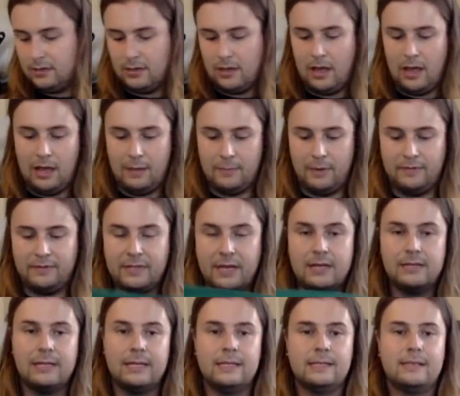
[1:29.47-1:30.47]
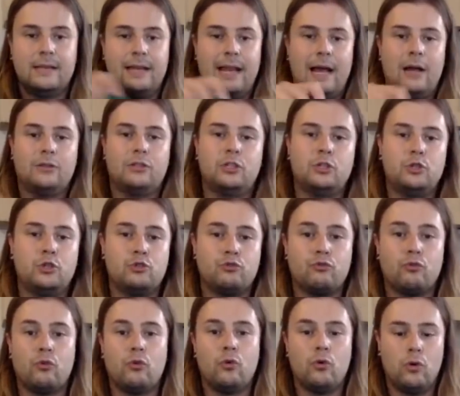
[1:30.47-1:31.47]
I've turned it inside out to
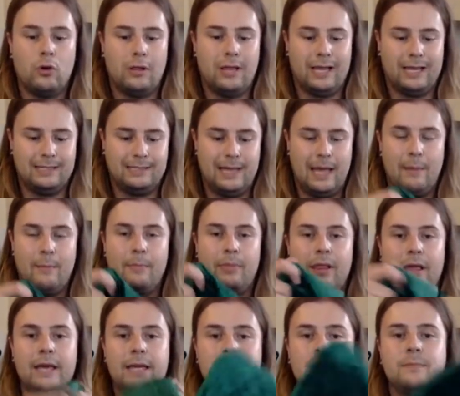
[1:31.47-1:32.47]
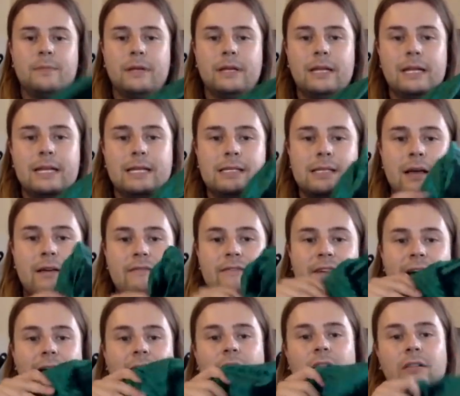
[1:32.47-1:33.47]
draw like a template, but it is a
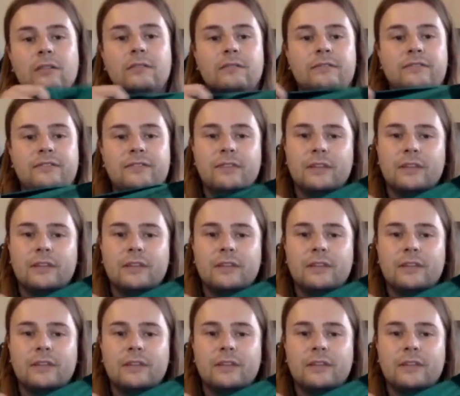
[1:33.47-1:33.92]
velve.